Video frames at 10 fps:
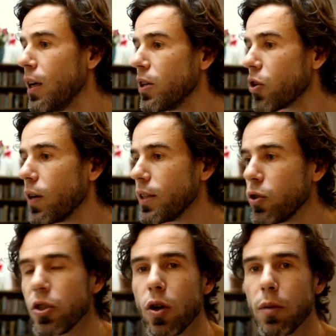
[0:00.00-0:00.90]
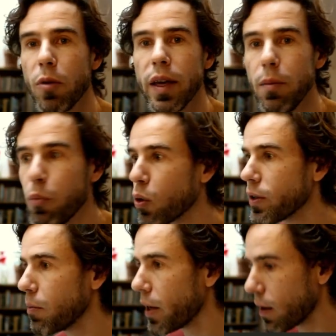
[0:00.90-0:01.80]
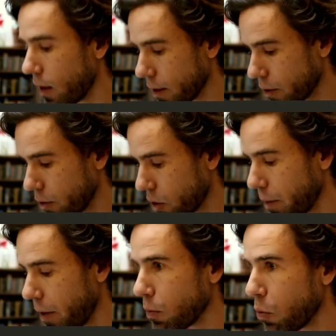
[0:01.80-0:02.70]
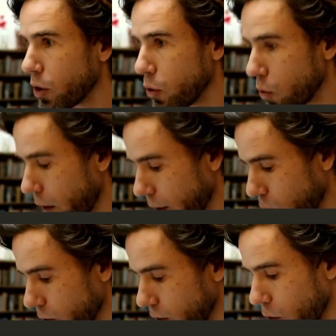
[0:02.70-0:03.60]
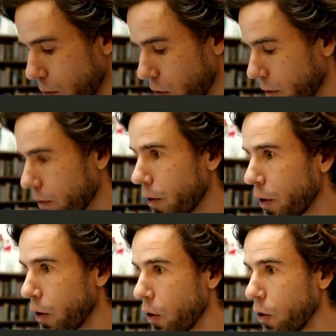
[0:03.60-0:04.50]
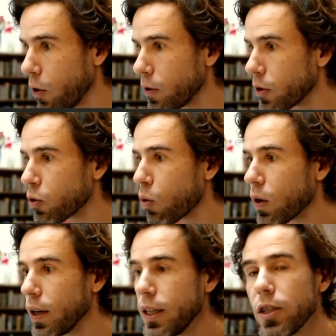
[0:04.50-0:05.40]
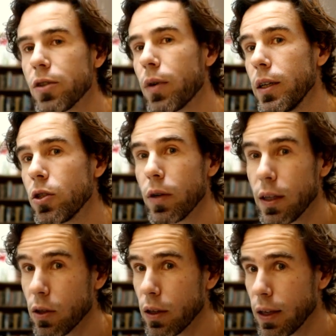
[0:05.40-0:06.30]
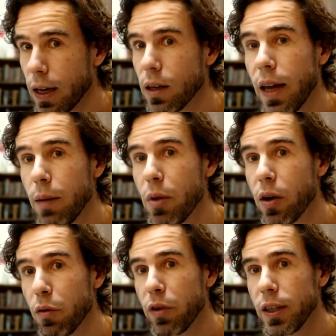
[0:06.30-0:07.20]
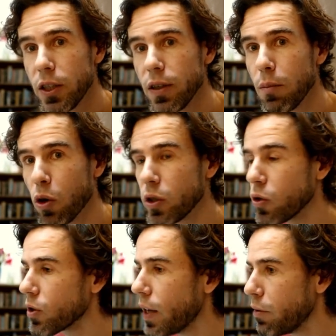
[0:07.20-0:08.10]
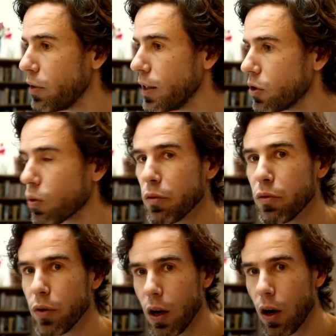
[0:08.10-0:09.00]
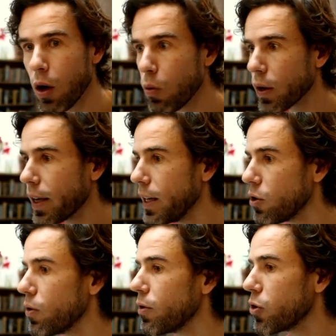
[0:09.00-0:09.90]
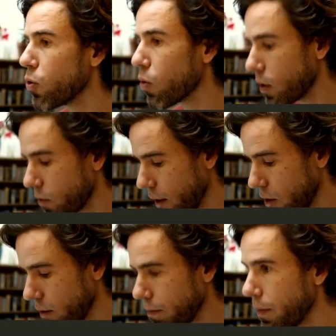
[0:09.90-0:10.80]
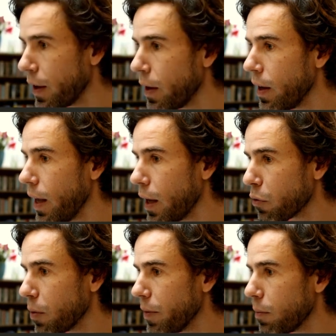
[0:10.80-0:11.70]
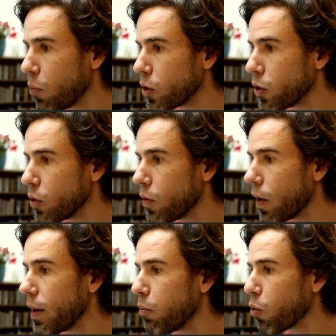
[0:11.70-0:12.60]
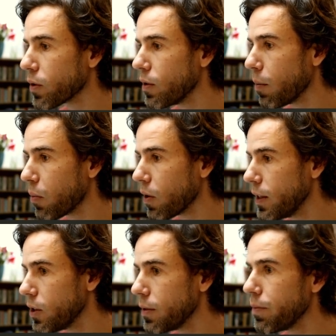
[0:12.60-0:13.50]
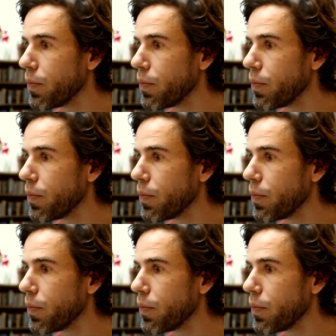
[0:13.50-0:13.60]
So let's just start by importing my class. So I made a module, I called it number underscore list, right? So that's again a naming convention that modules have this sort of lowercase underscore notation. And from that module, I import the number list.